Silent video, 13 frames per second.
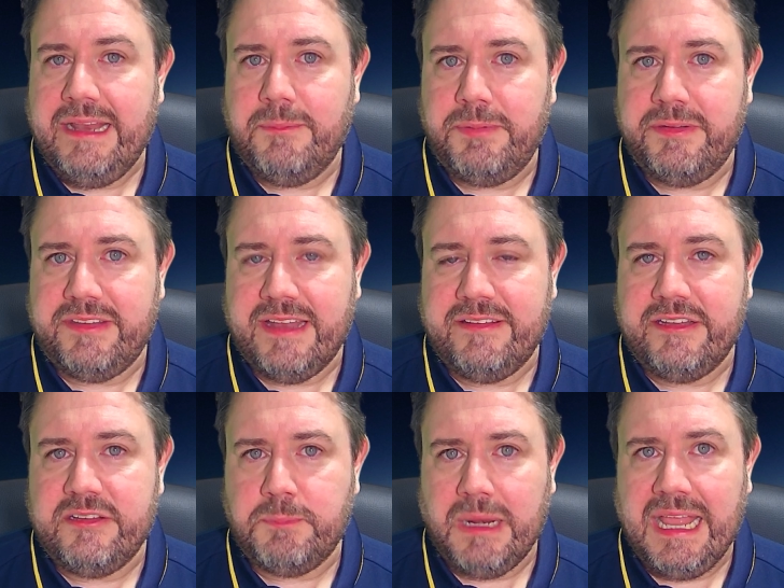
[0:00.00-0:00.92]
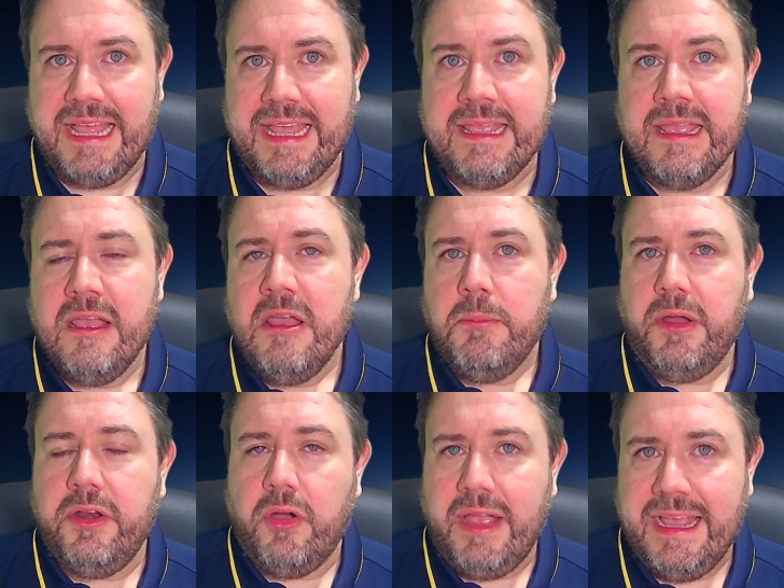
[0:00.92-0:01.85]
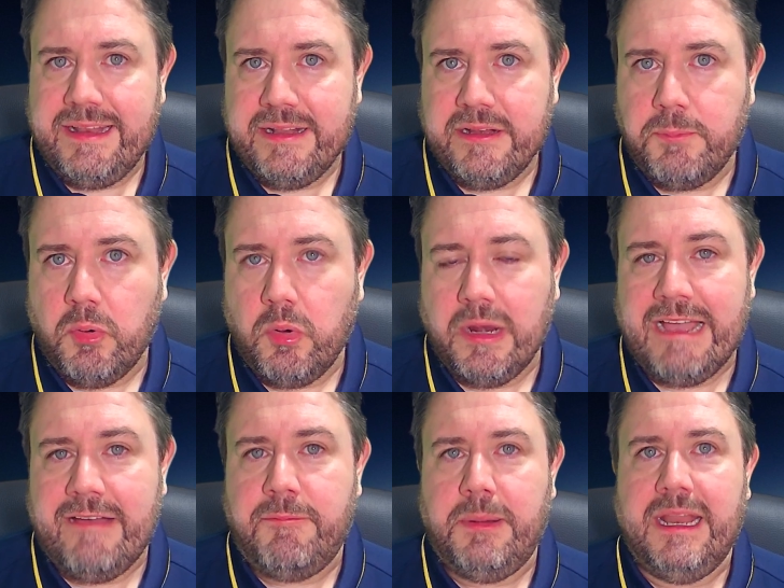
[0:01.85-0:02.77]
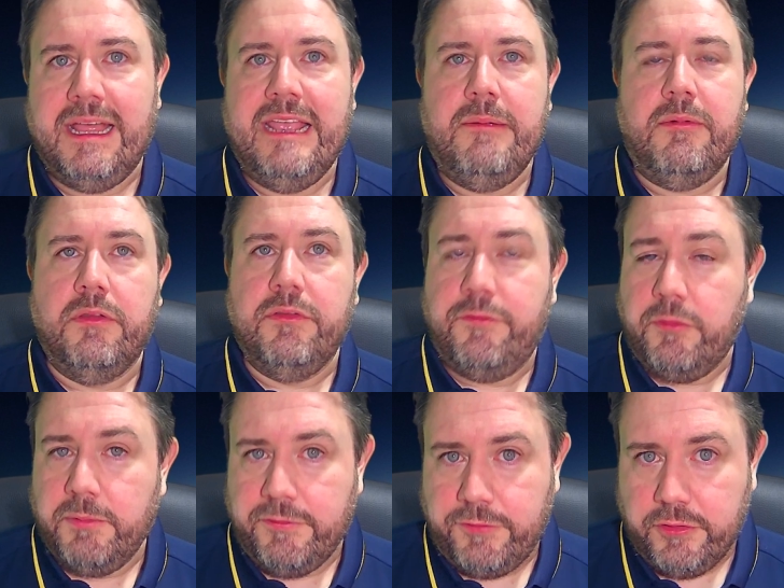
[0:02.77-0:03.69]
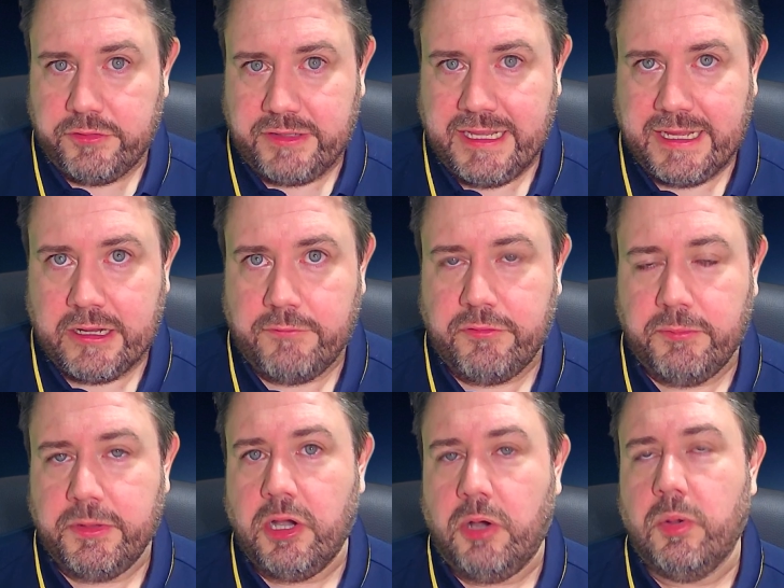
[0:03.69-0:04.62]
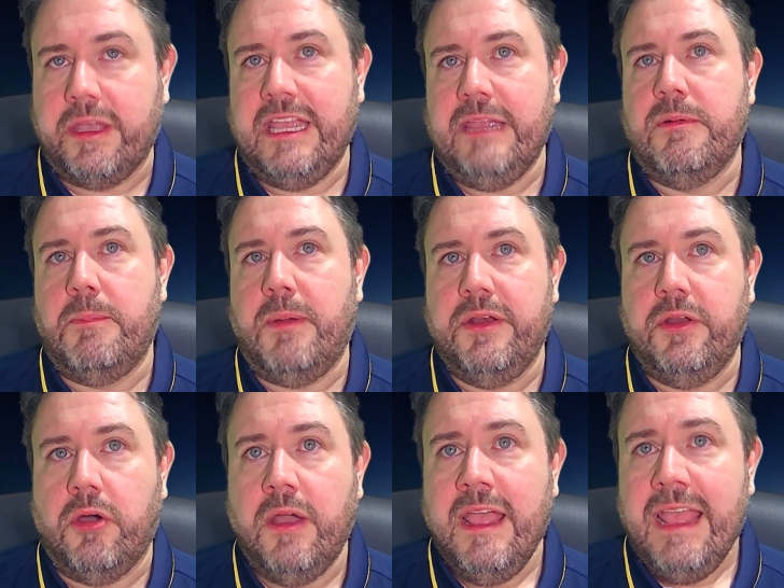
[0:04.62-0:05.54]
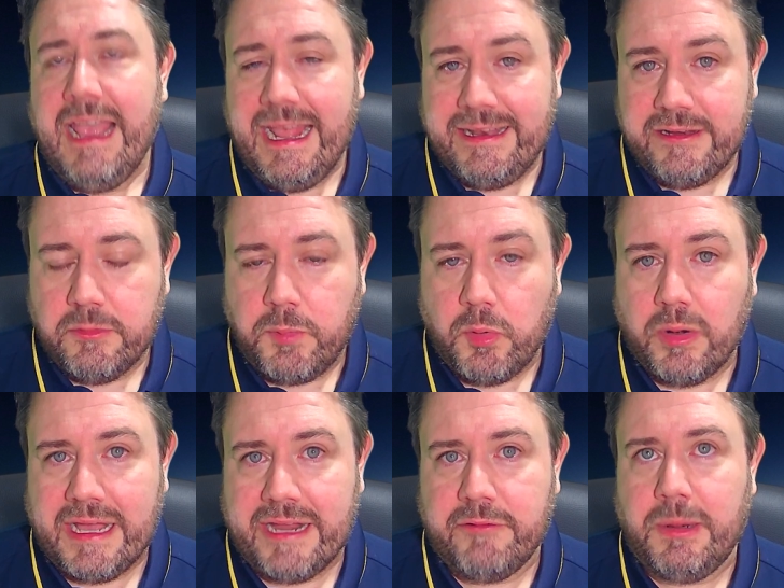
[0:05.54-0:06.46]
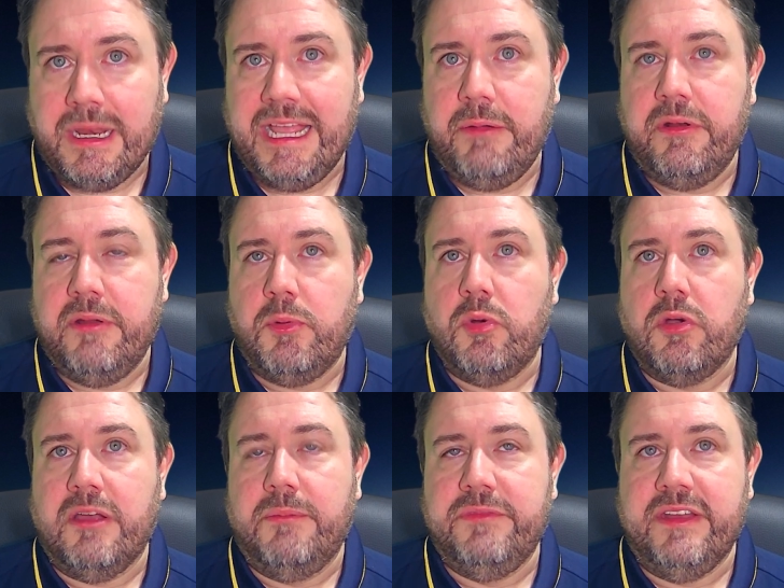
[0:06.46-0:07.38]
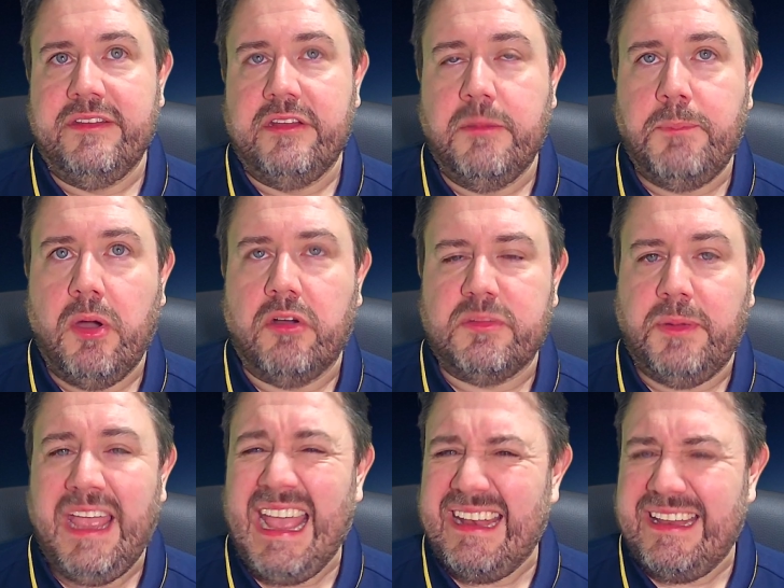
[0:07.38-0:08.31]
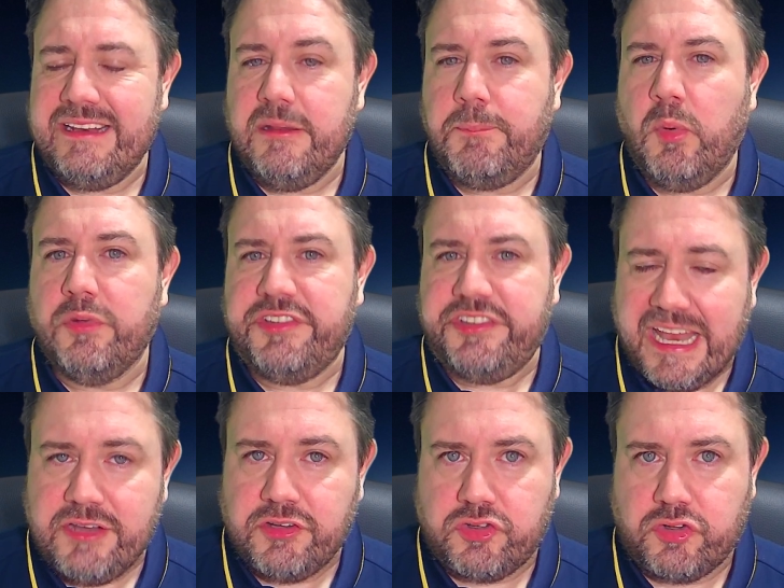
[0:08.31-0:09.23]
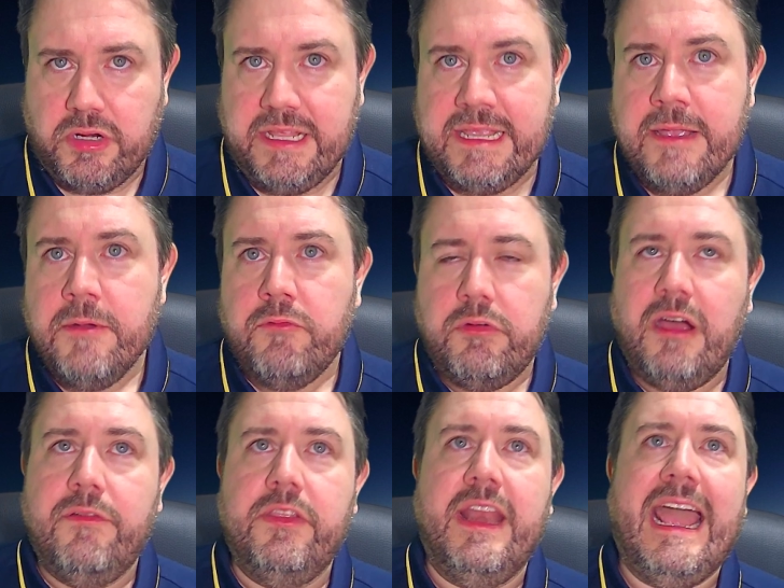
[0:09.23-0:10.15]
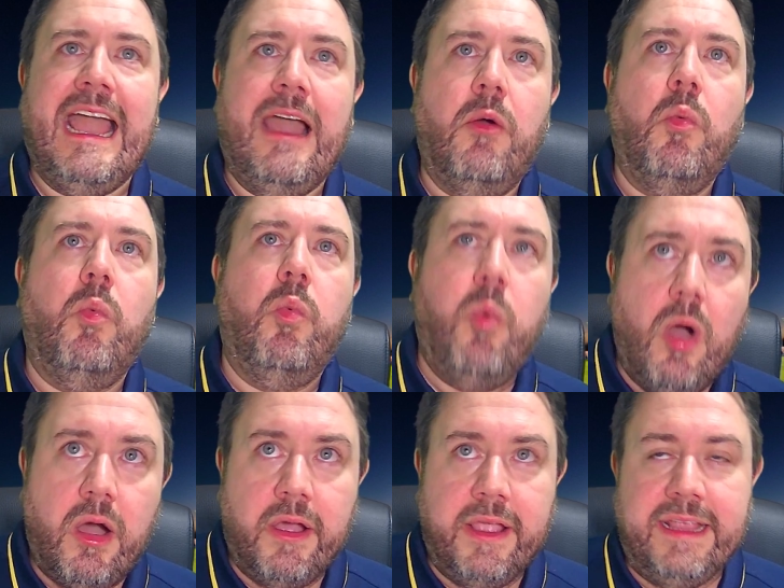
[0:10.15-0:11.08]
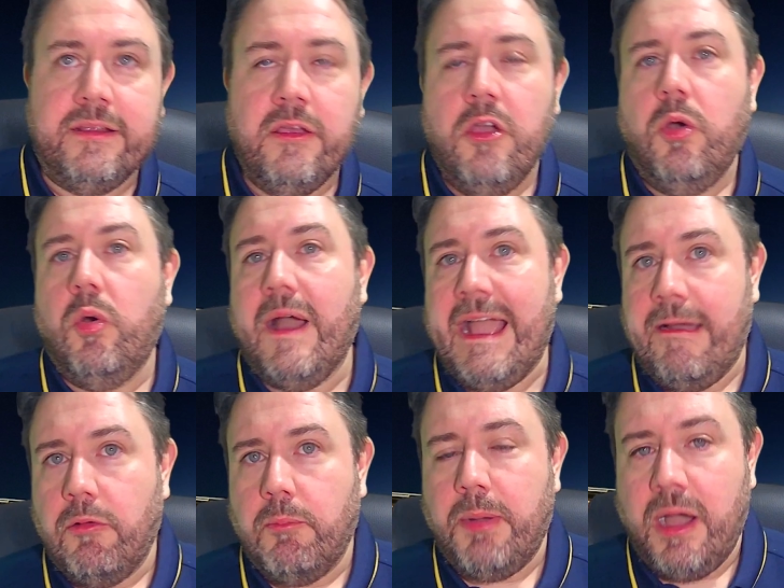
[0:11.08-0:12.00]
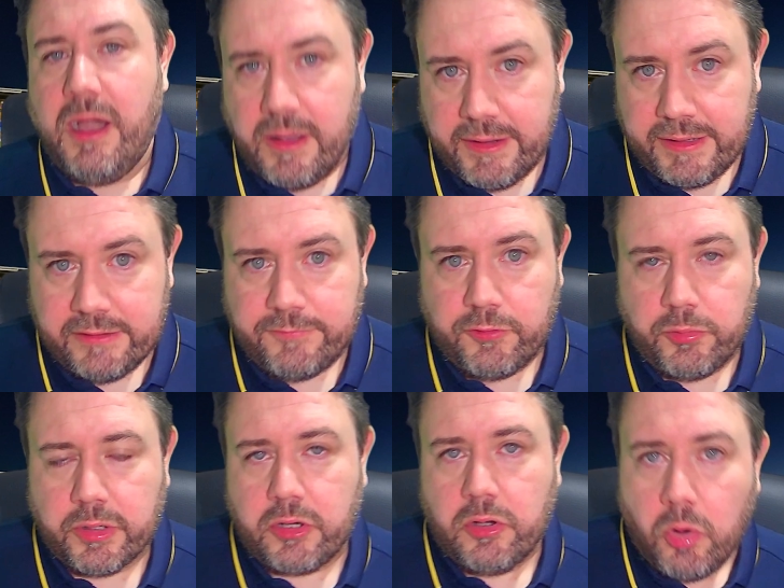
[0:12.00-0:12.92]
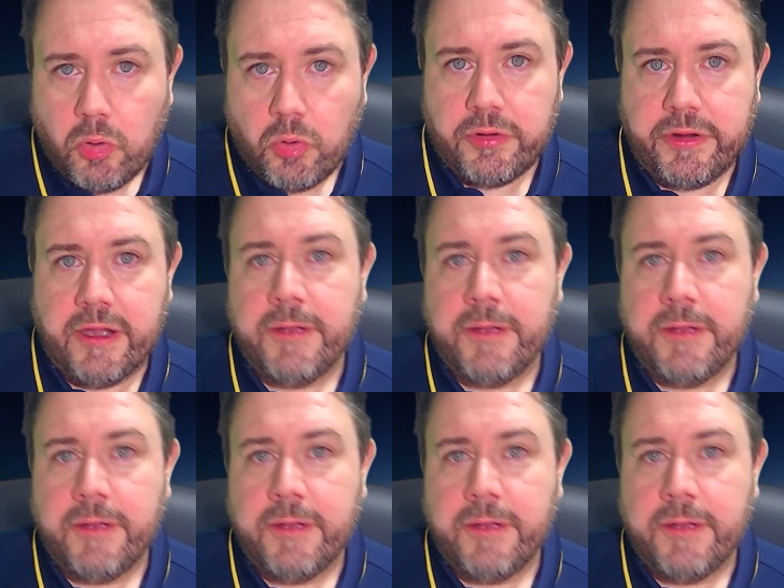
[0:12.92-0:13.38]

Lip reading: percentage play, by not heading the ball out of play from the first kick up from the goalkeeper, by not heading the ball out of play when the ball comes into the box, by heading the ball centrally rather than out wide or out behind for a corner.